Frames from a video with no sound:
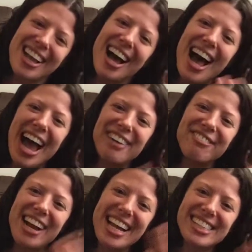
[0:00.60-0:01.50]
Hi
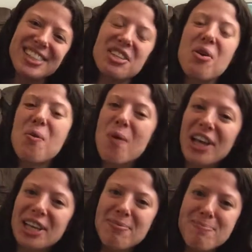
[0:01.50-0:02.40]
friends,
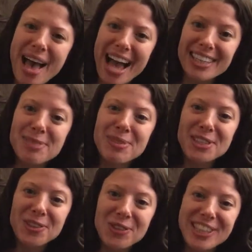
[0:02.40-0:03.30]
welcome back to Miss
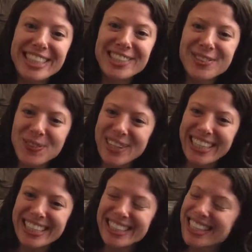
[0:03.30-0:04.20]
Laurie's
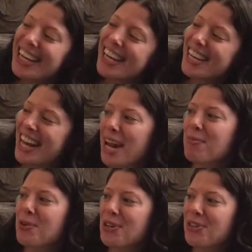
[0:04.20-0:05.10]
Stories. Today I'm
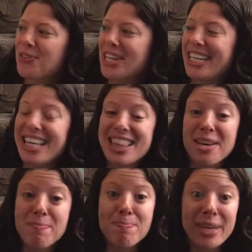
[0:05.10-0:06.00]
going to read The
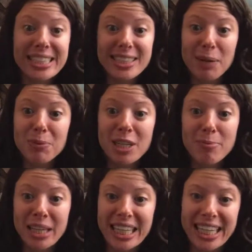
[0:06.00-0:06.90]
Mixed-Up
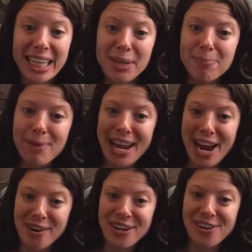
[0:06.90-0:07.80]
Chameleon by
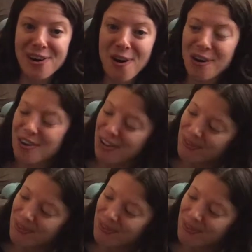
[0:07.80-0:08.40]
Eric Carle.